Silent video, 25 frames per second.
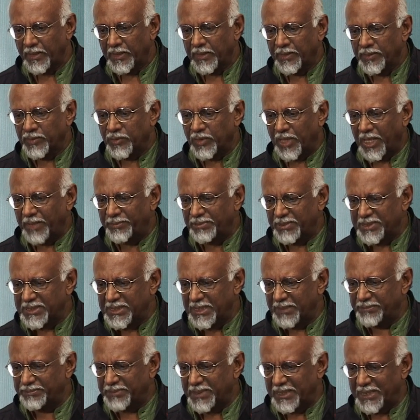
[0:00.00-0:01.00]
So I
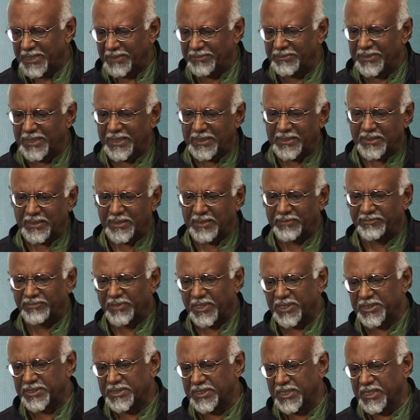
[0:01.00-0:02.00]
personally believe that the
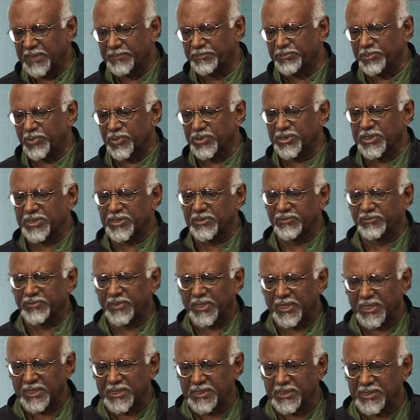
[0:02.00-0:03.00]
function and process of
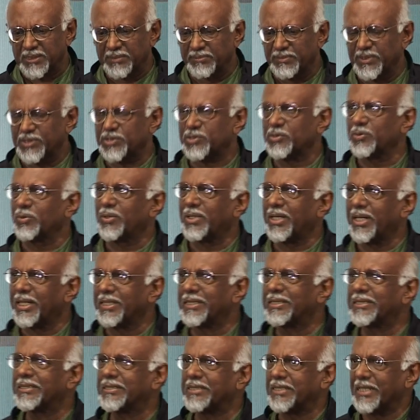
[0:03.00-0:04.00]
criticism is to
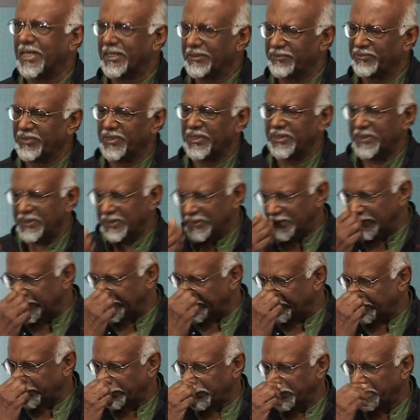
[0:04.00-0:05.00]
unravel
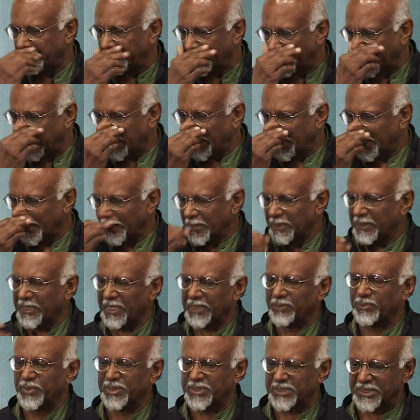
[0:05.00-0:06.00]

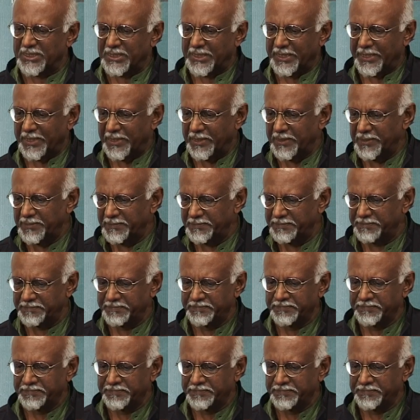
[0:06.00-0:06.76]
that which is hidden.